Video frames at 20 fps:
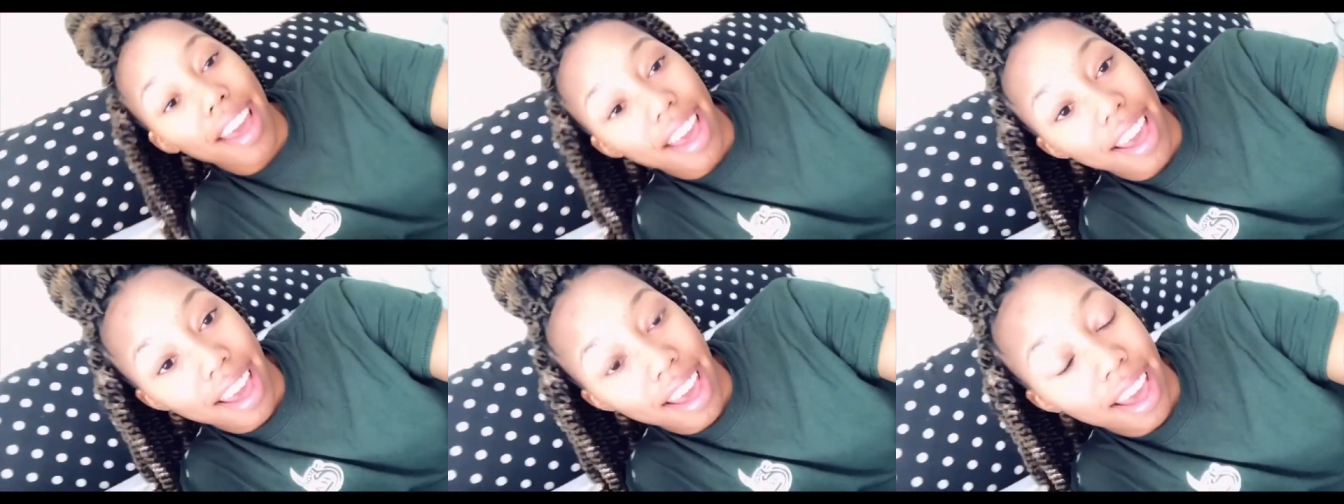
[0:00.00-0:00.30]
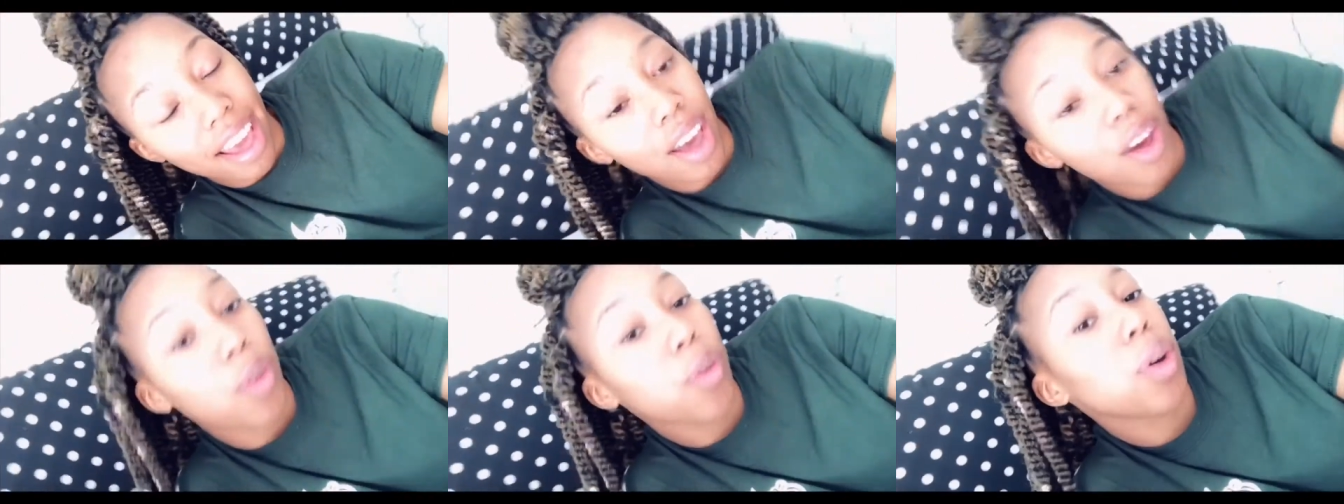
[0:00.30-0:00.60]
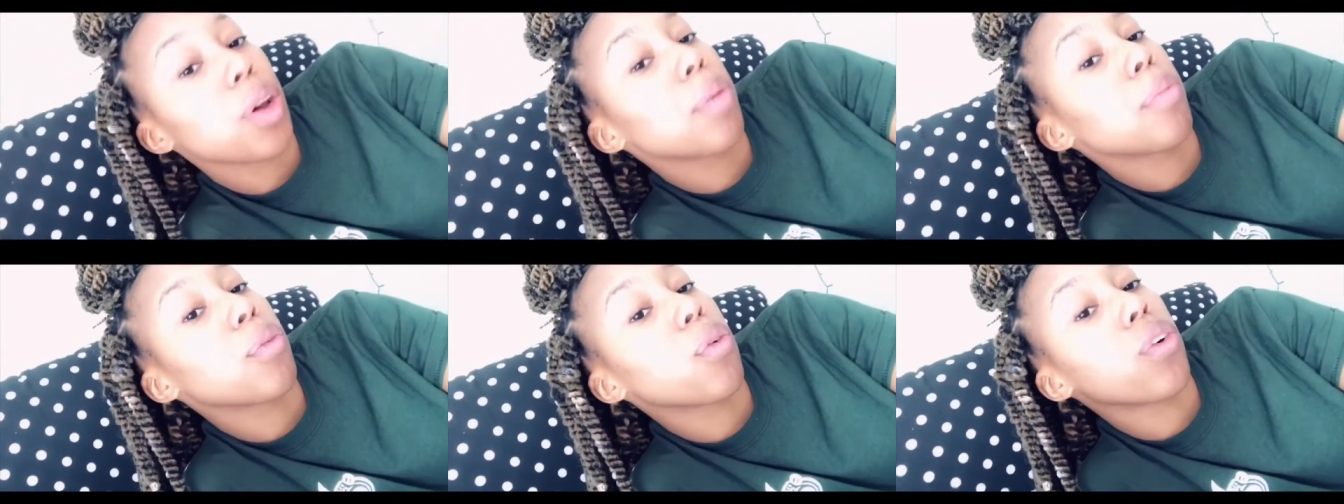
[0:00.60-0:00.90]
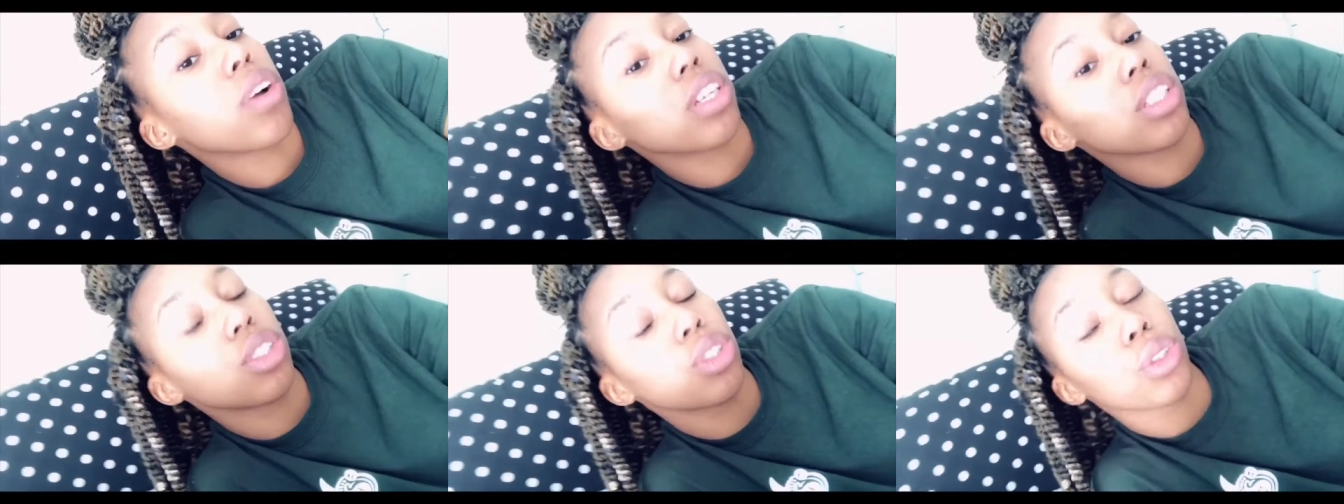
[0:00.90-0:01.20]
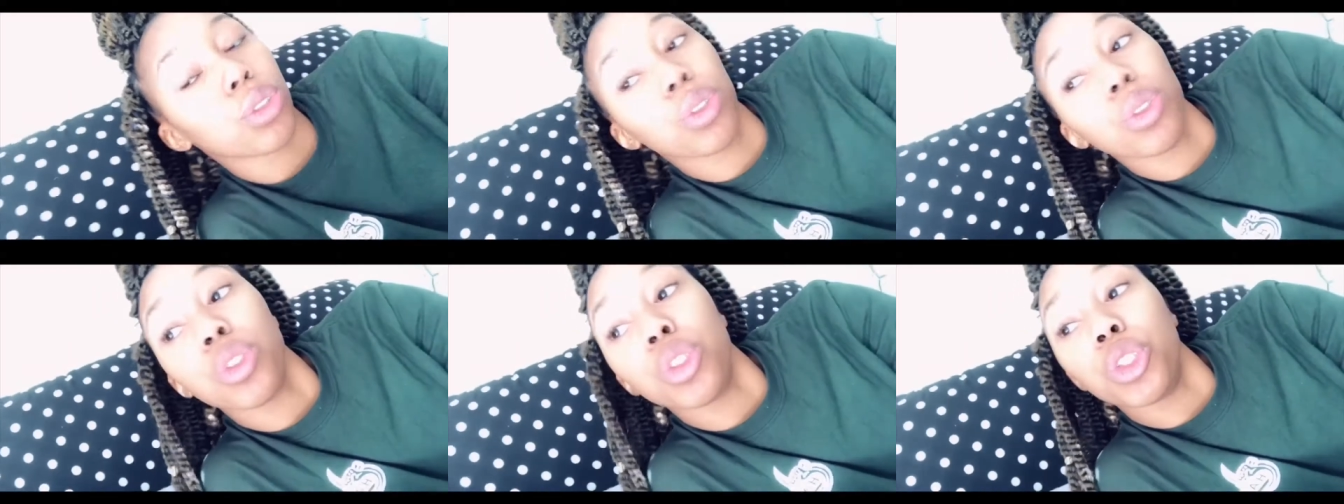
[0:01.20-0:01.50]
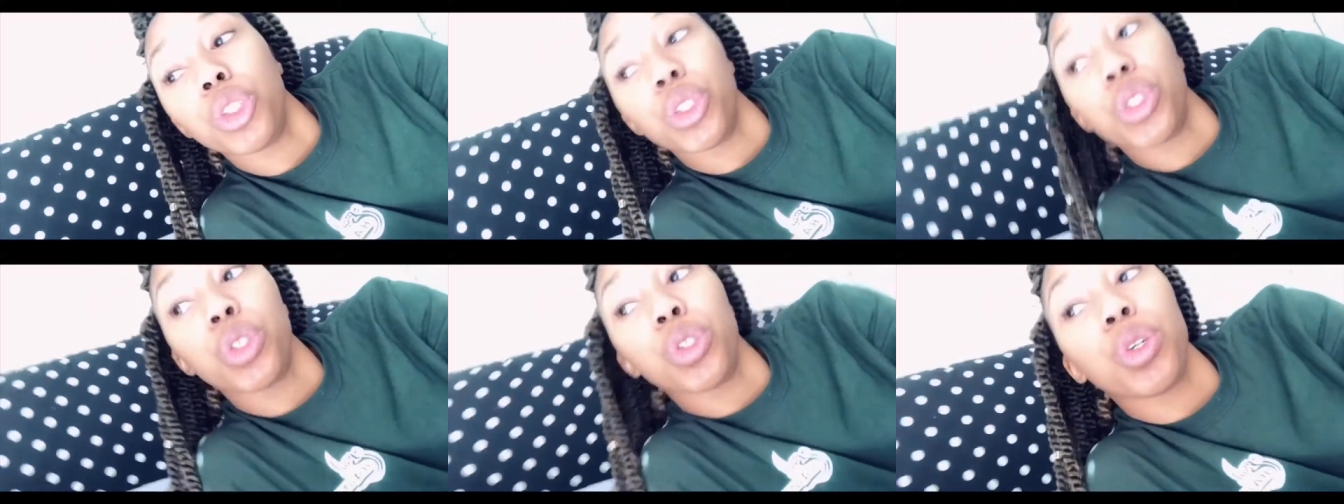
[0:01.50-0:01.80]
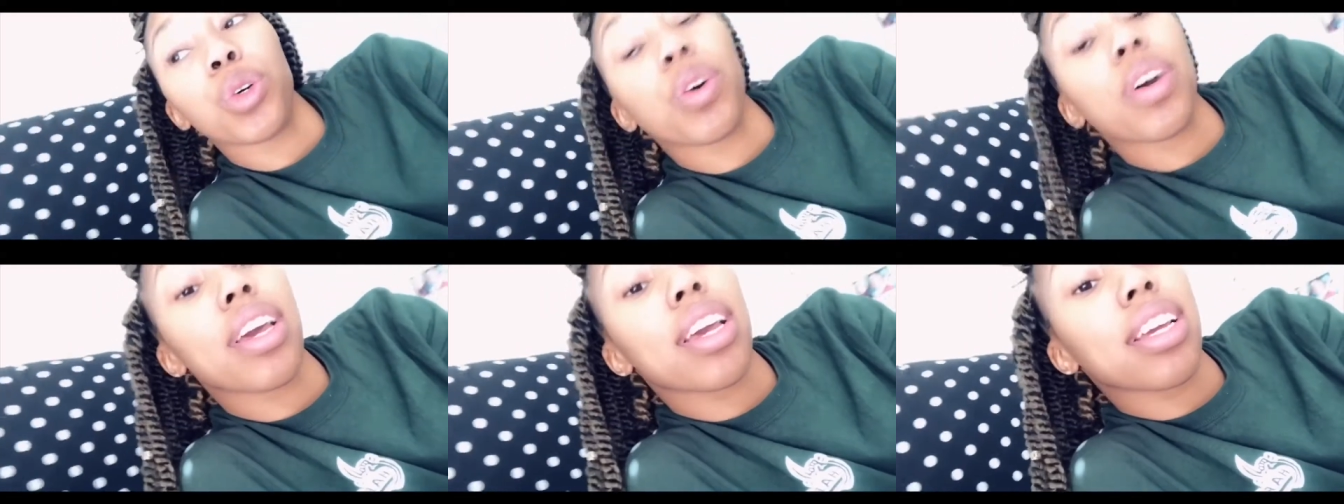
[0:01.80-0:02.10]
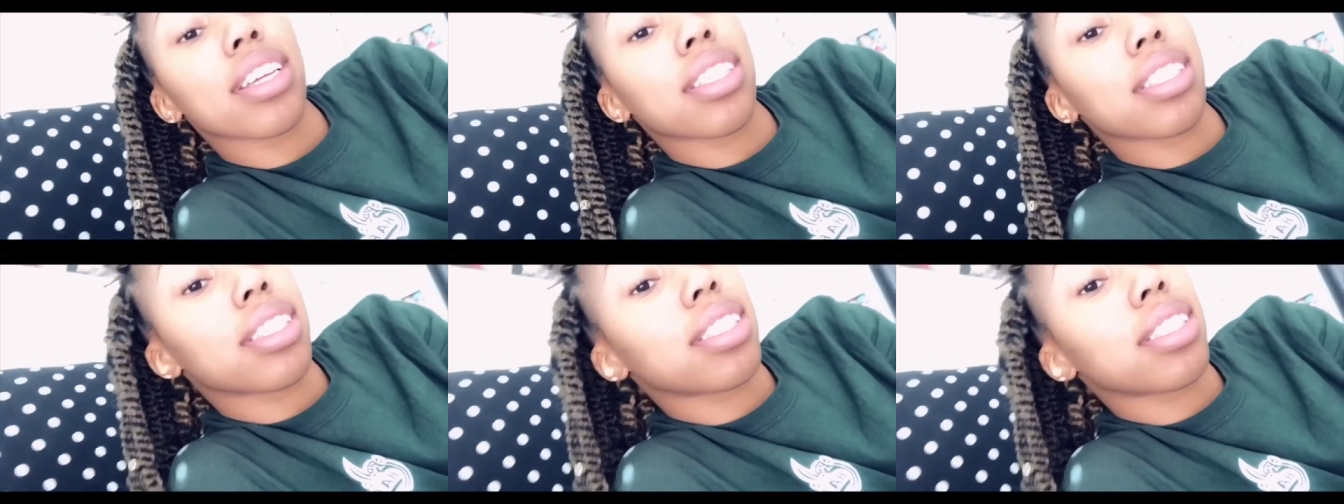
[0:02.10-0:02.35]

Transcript: And what I'm going to do is